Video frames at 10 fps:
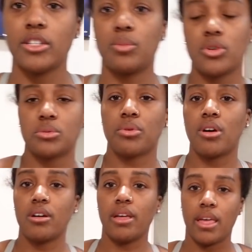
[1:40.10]
a sports
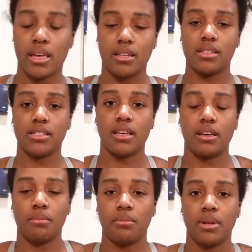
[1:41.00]
bra and
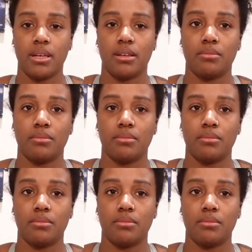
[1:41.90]
some